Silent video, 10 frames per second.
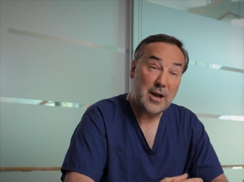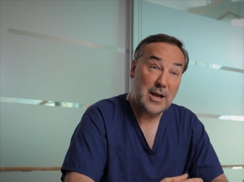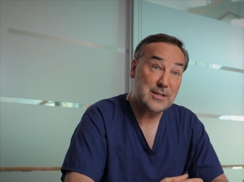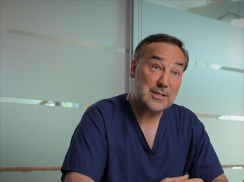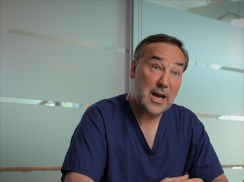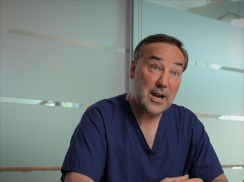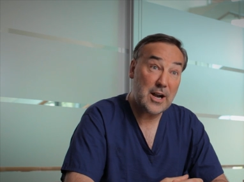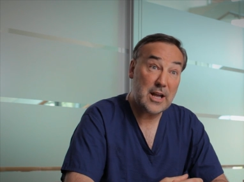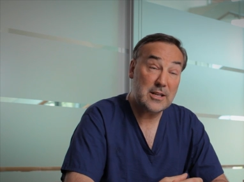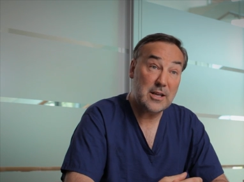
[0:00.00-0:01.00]
I just got
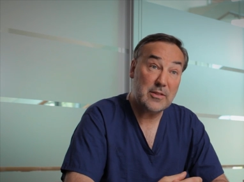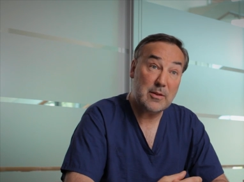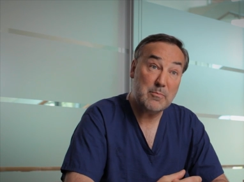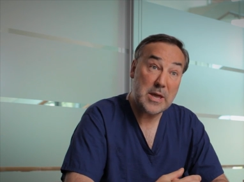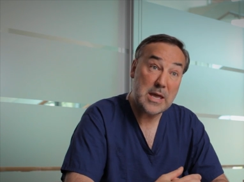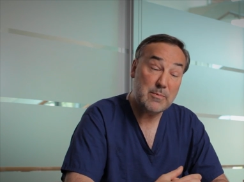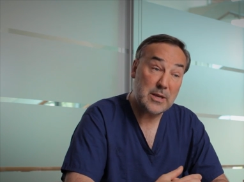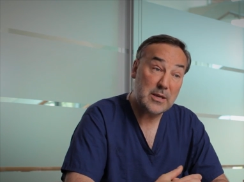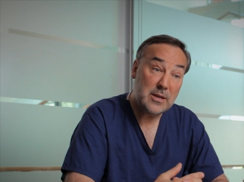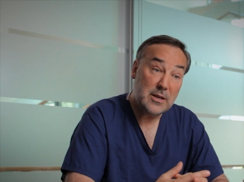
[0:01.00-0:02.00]
an idea that
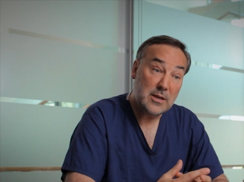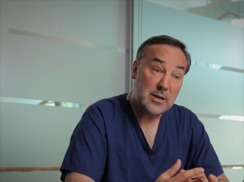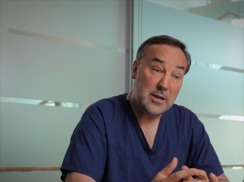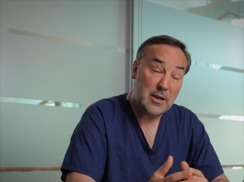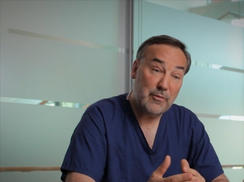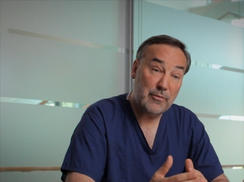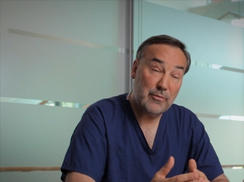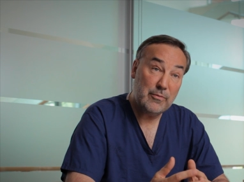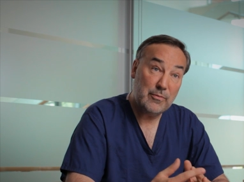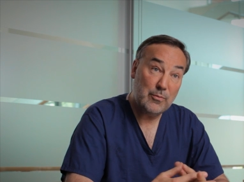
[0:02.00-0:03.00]
maybe
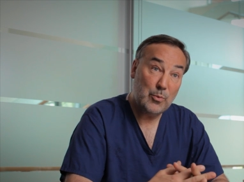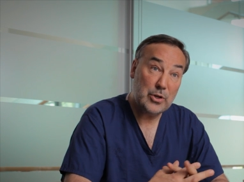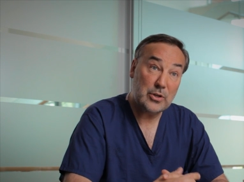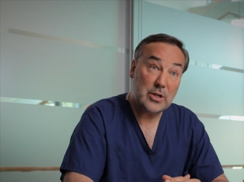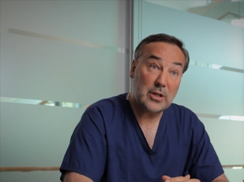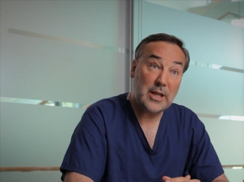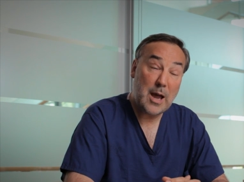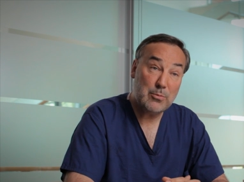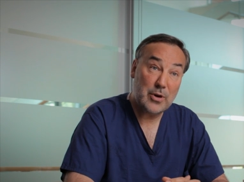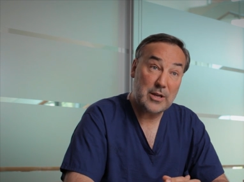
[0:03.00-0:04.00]
if we could
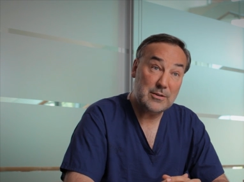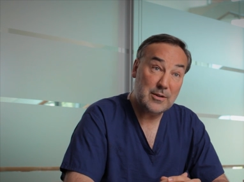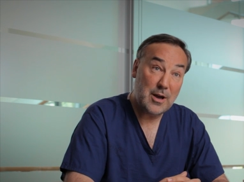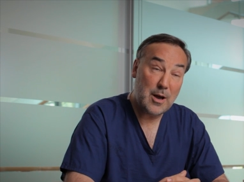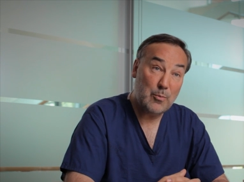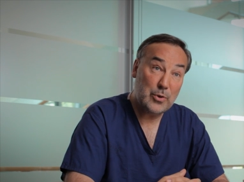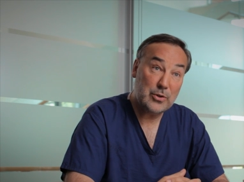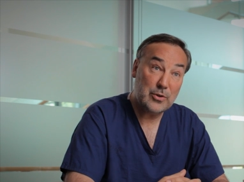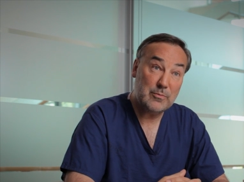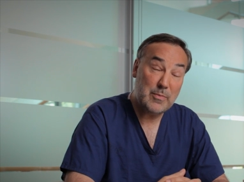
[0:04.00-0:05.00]
collaborate, we
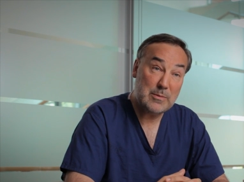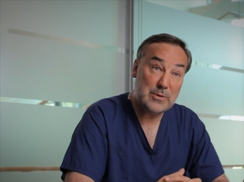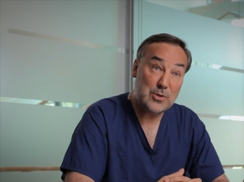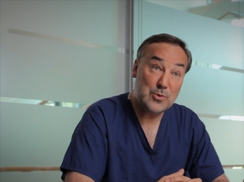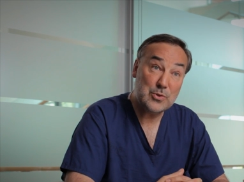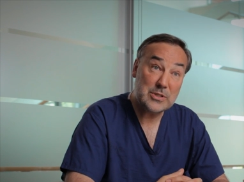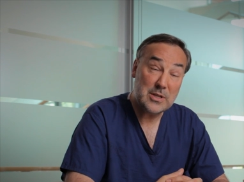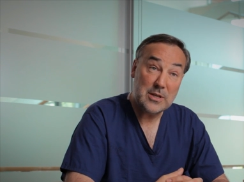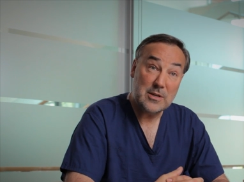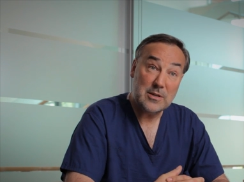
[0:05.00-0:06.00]
could maybe use
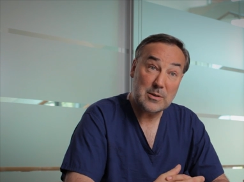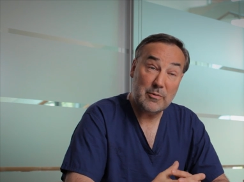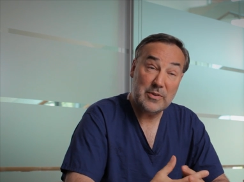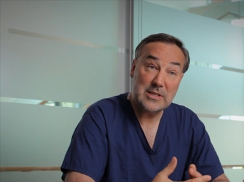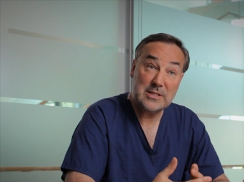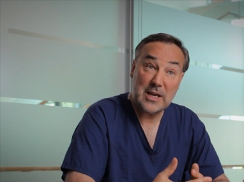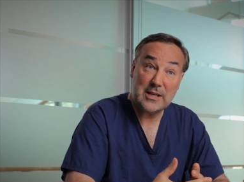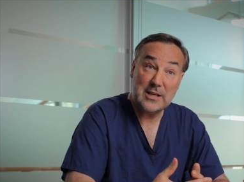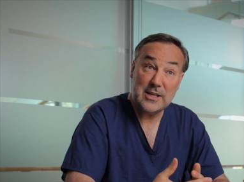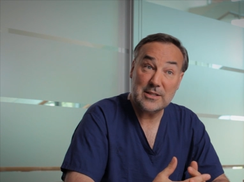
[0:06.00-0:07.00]
some of his
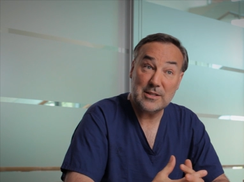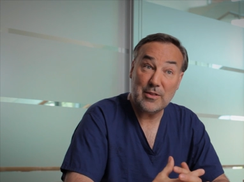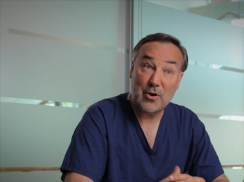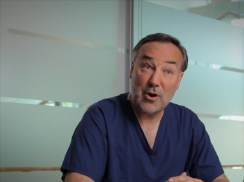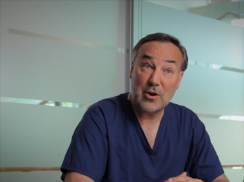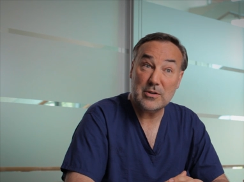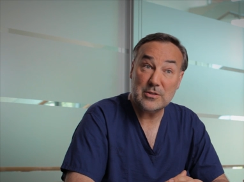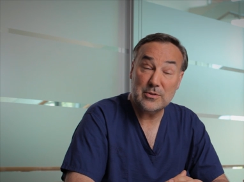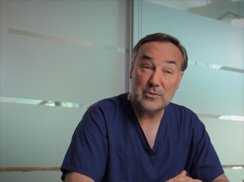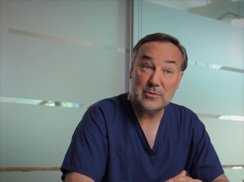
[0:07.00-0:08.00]
techniques in the heart
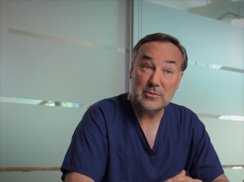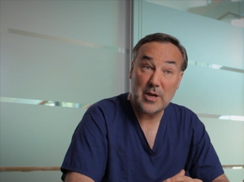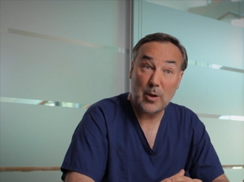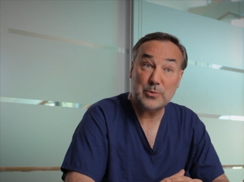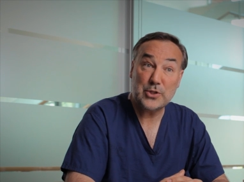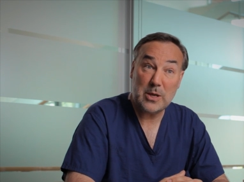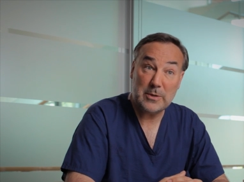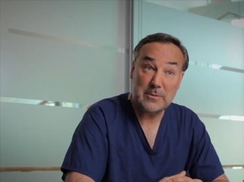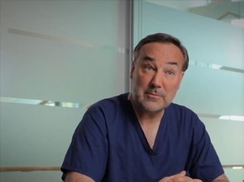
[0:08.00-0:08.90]
to help Jamie.